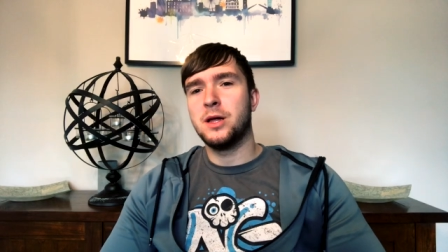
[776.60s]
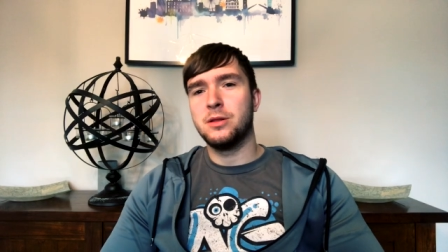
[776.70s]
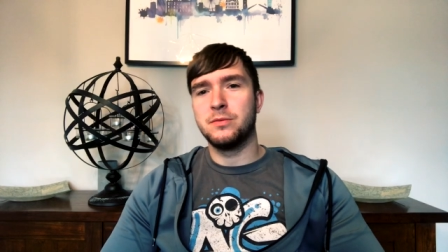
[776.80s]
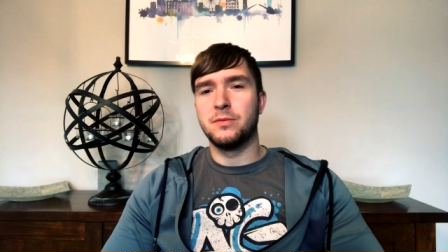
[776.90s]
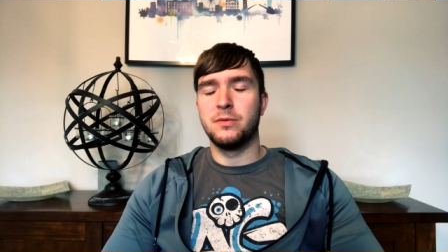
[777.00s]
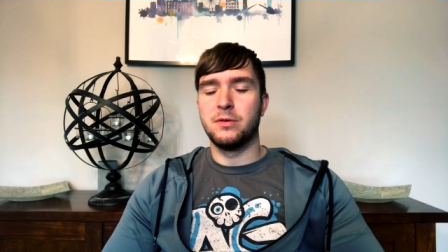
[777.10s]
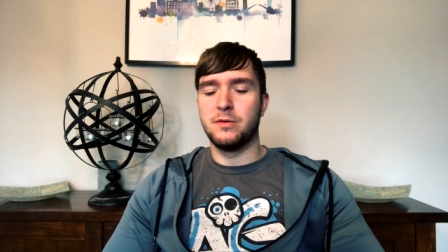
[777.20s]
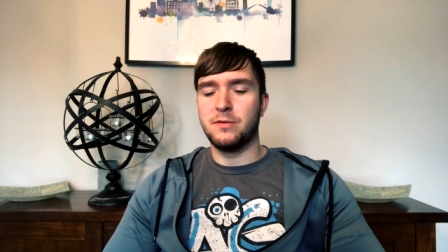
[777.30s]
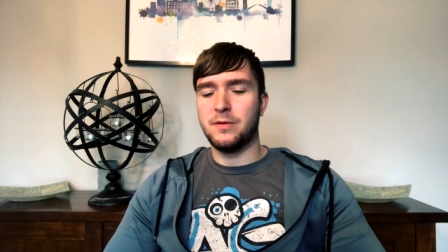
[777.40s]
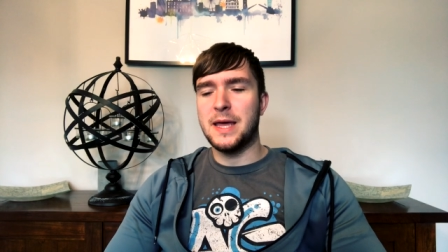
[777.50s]
Well,
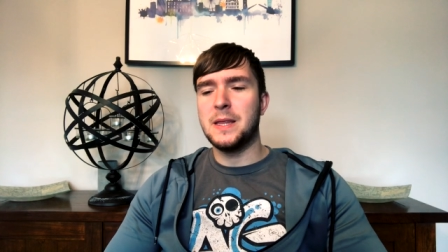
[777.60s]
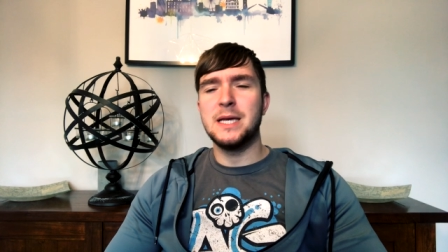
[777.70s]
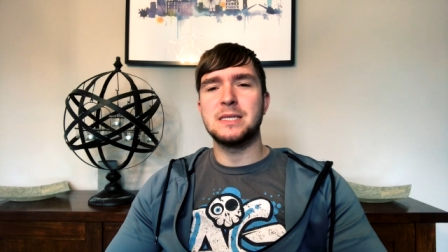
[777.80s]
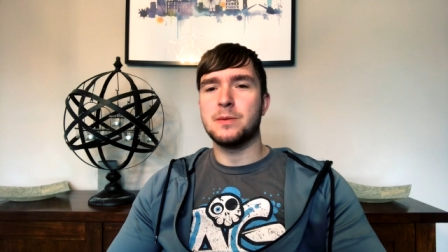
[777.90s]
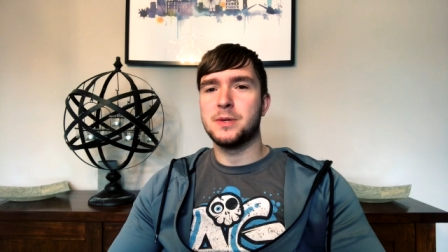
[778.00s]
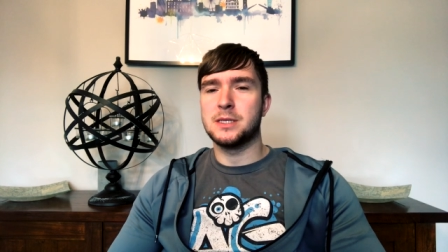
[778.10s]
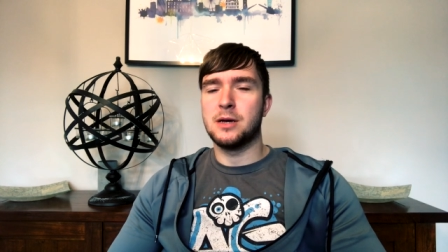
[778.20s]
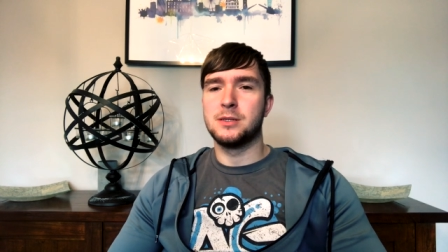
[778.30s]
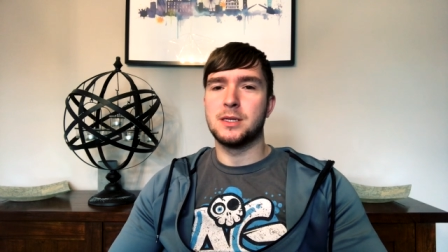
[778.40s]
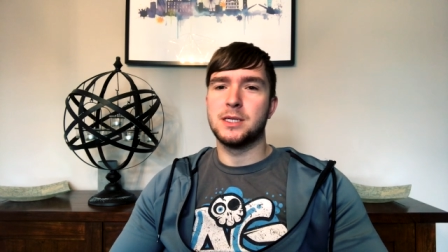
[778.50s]
in these
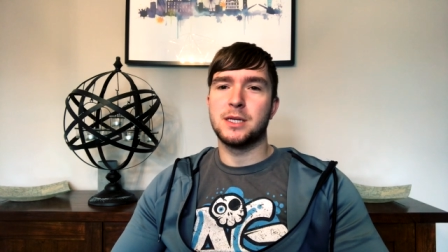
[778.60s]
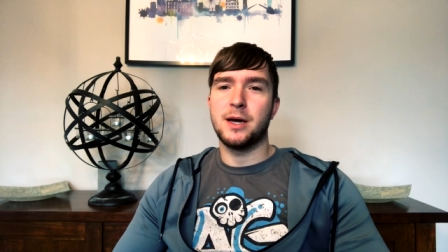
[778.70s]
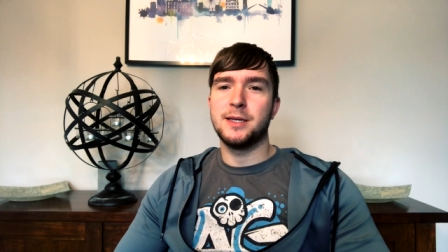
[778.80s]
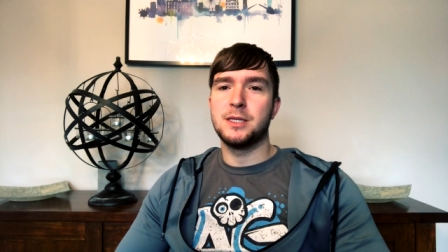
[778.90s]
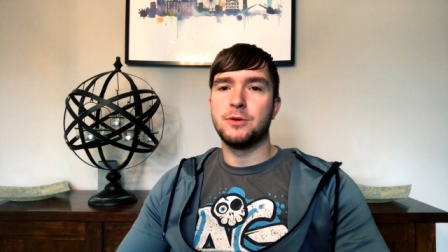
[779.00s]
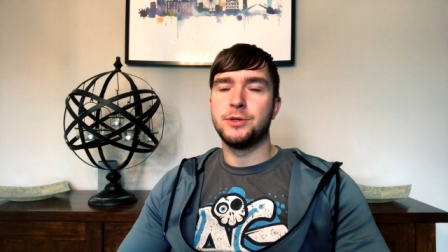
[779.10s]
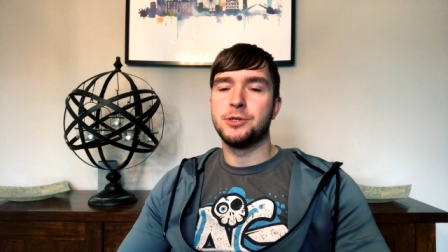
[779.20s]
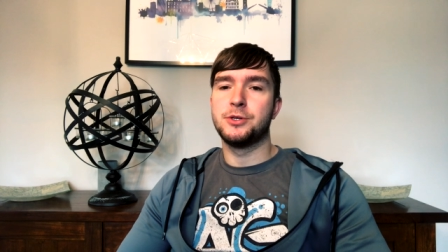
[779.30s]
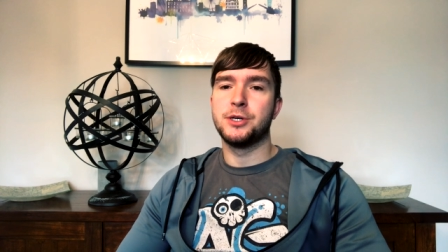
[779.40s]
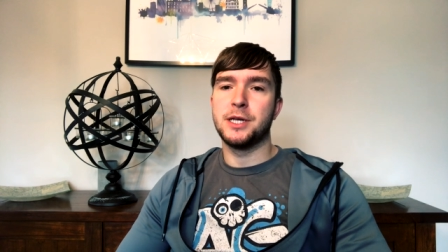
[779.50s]
episodes, they started to
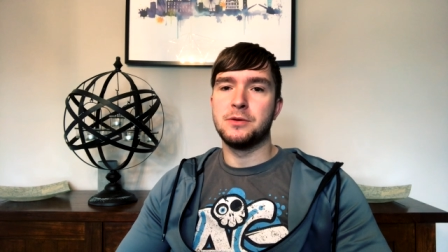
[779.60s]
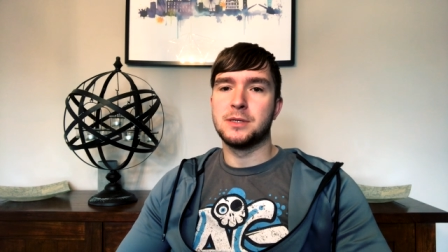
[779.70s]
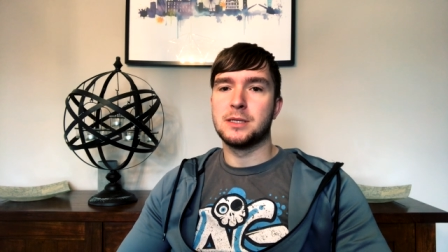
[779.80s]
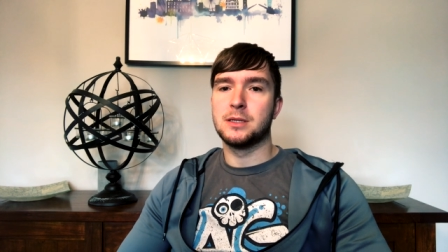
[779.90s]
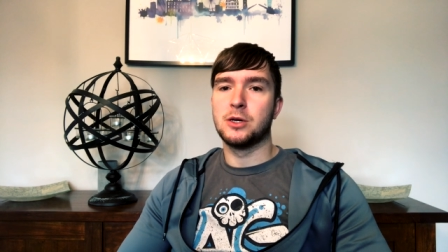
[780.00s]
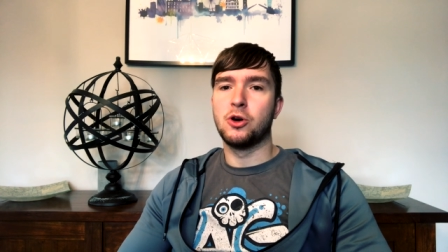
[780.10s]
introduce